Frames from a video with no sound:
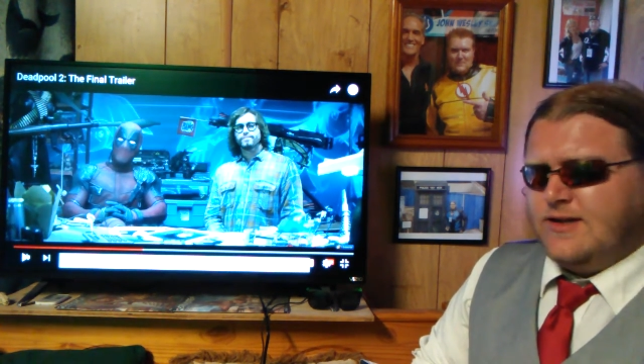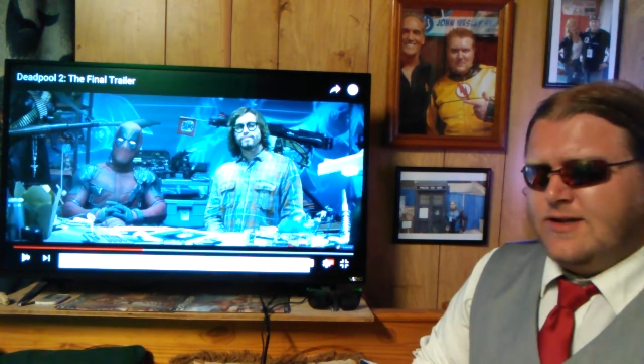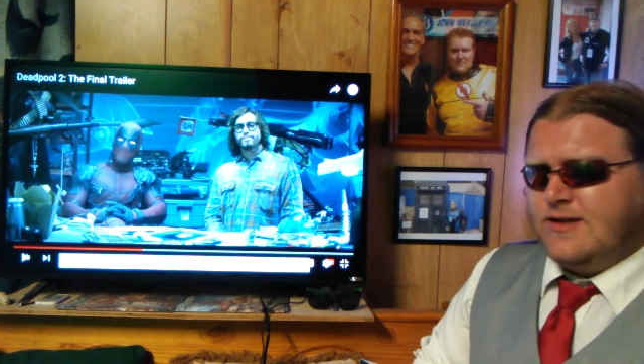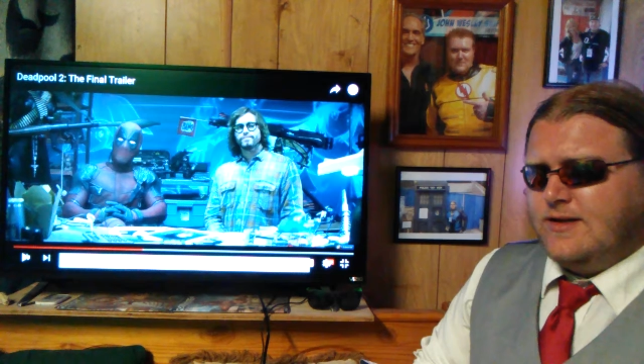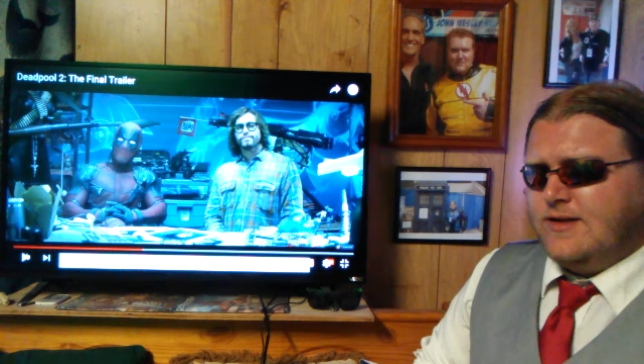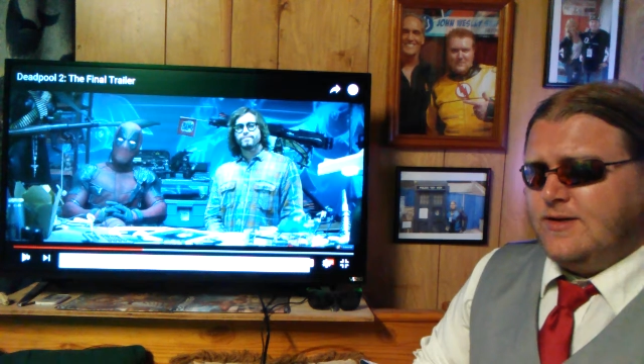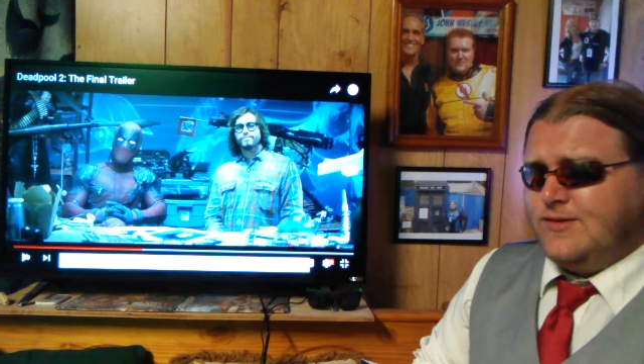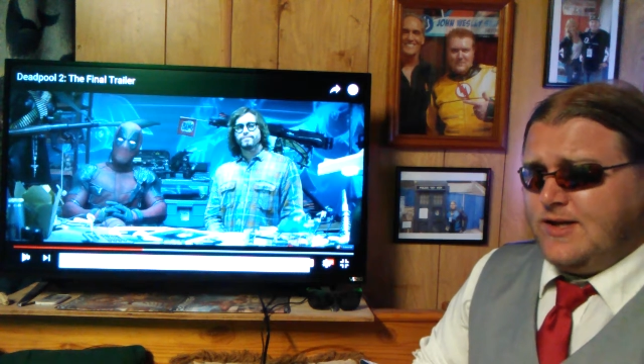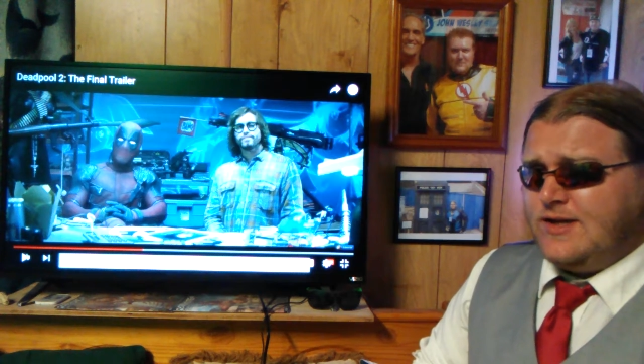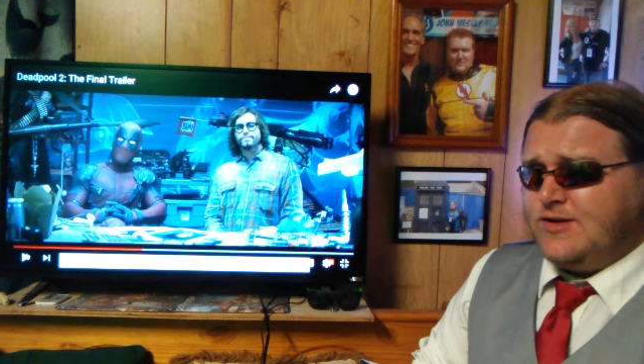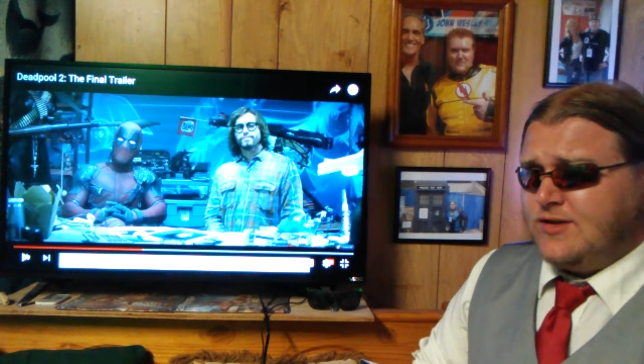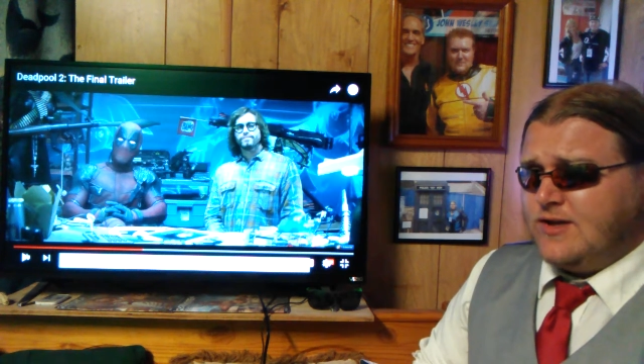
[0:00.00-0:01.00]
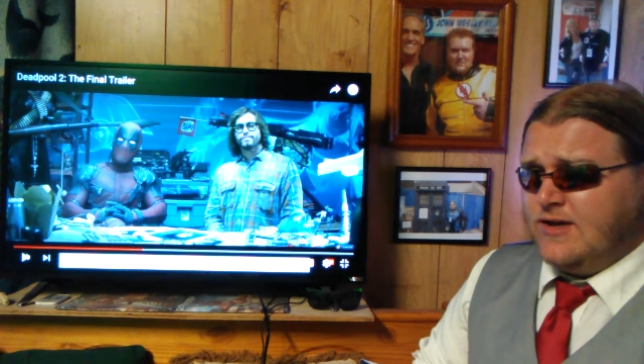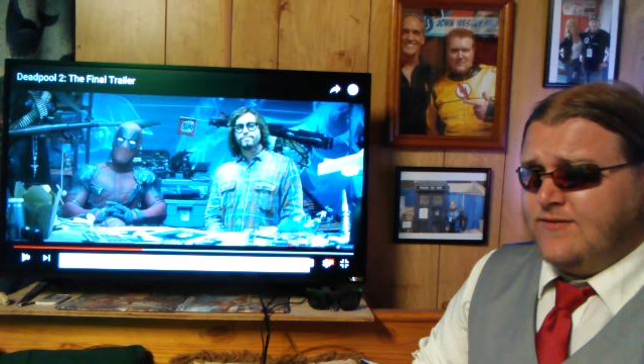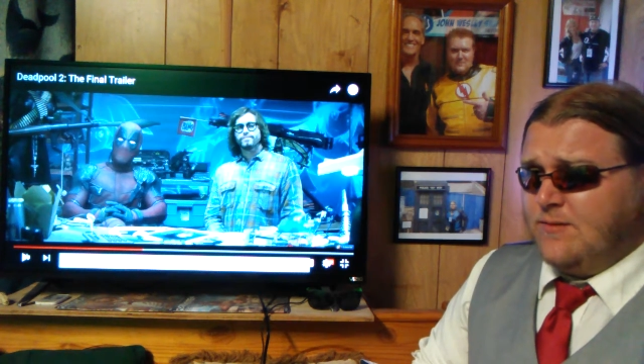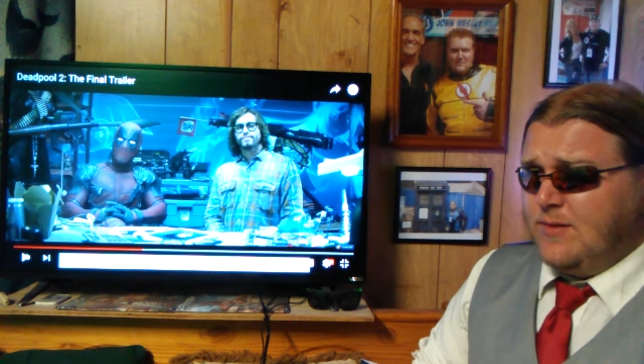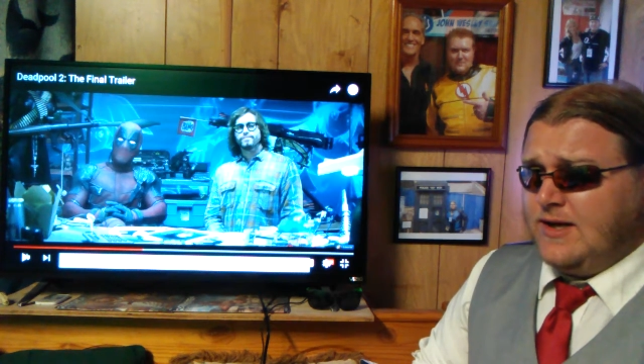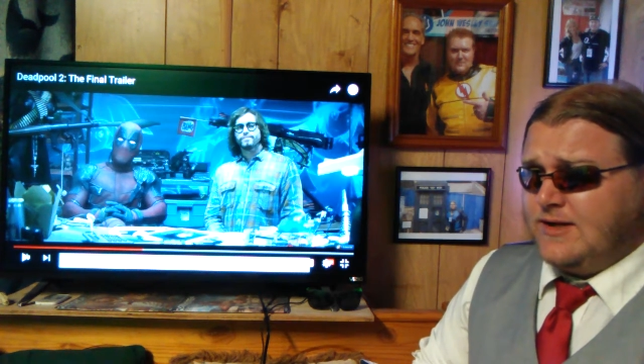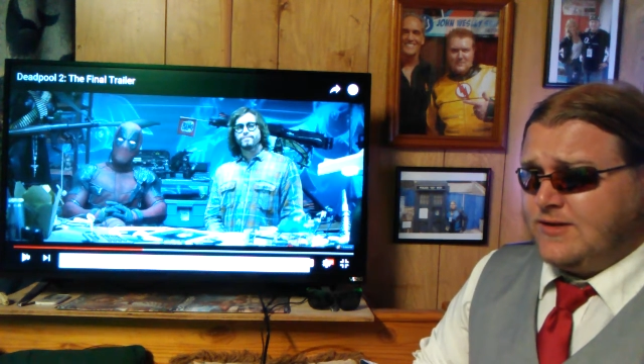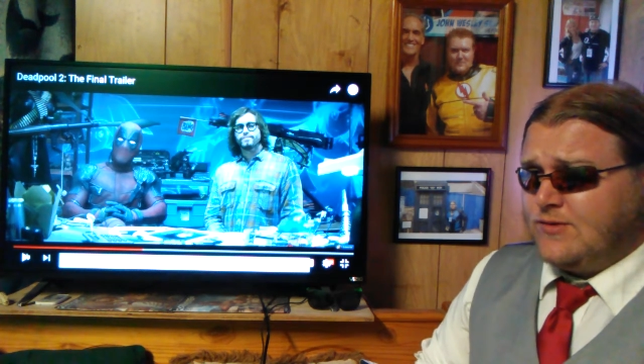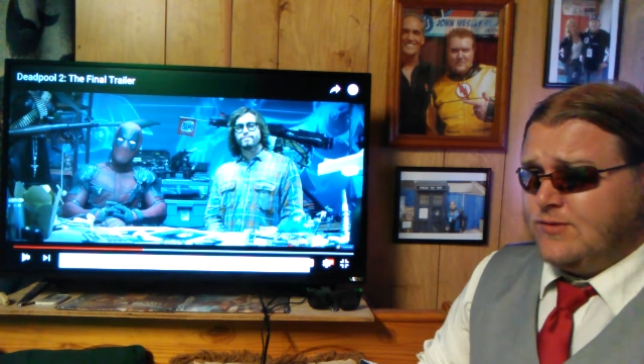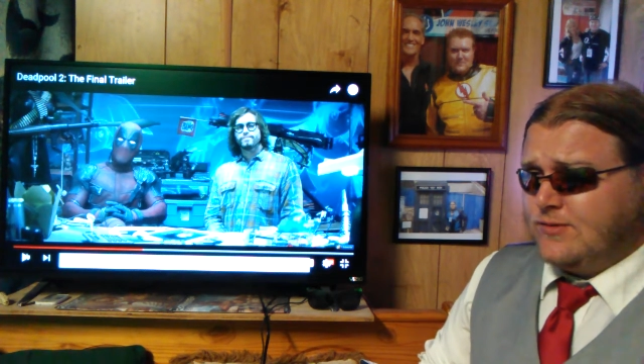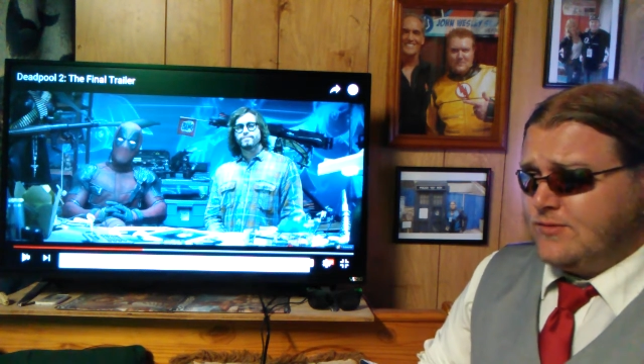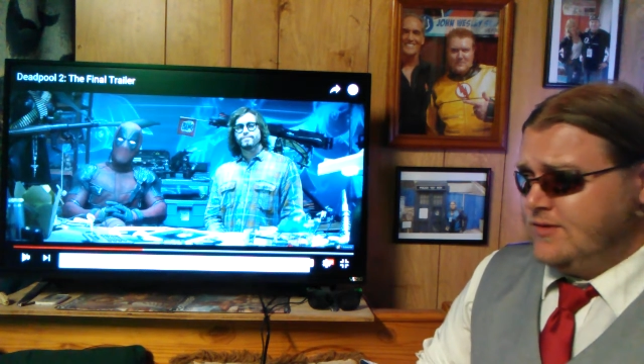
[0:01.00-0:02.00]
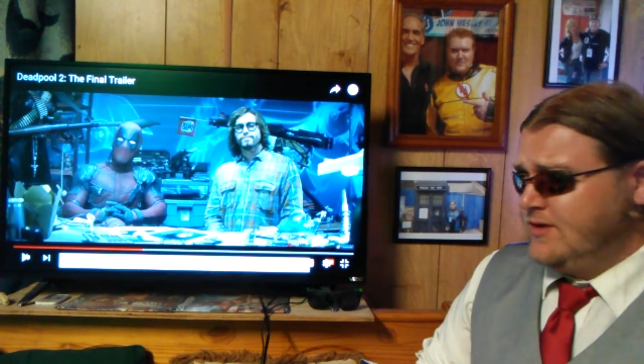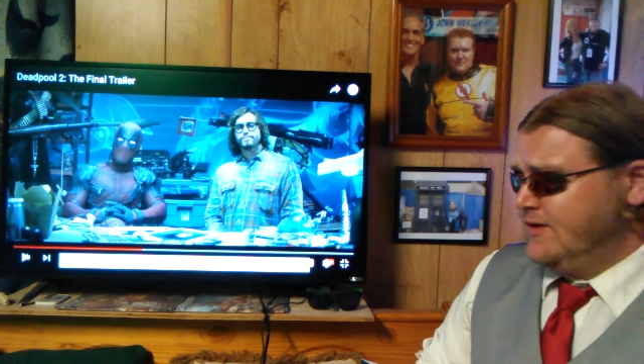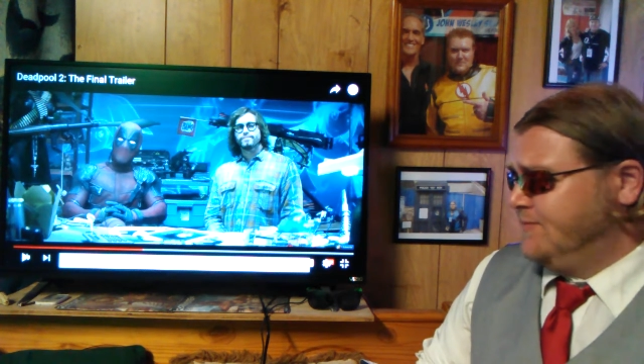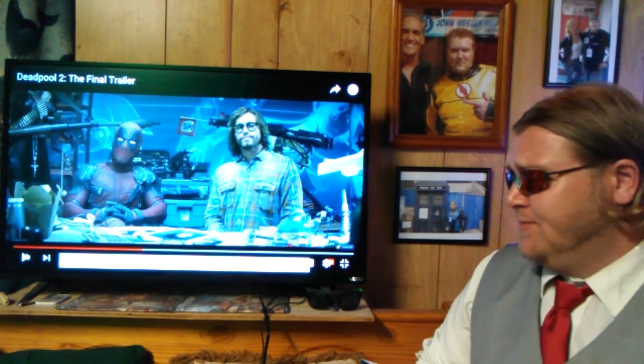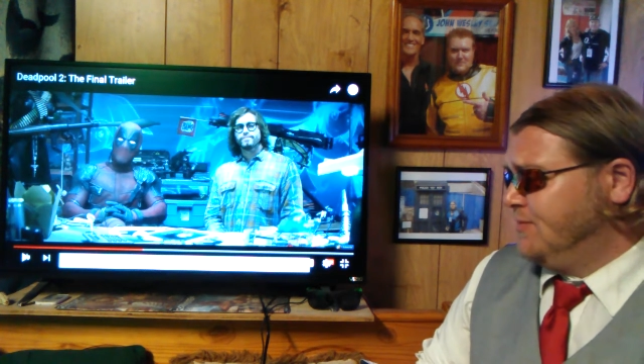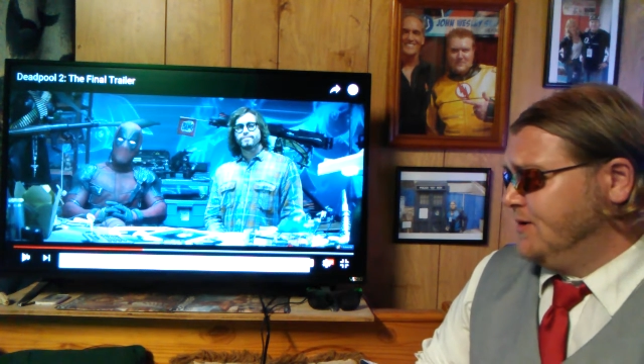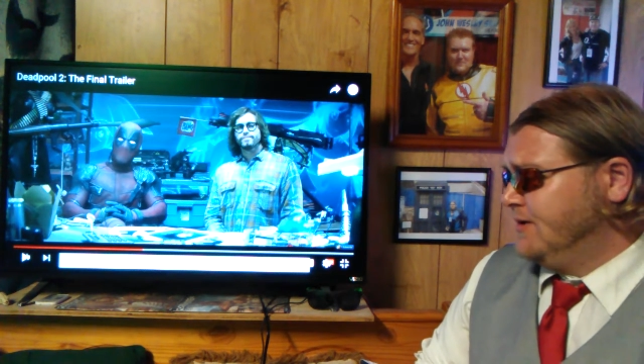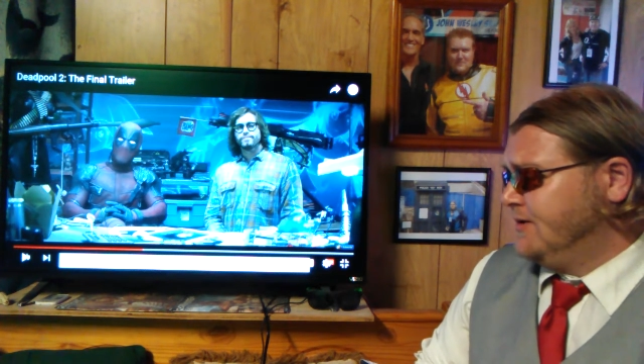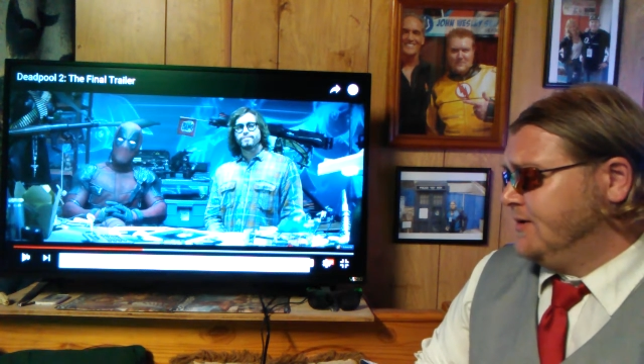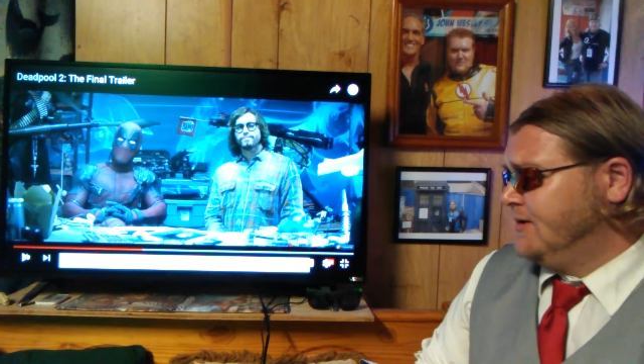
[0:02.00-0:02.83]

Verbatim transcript: uh, that was actually kind of a badass little clip, but...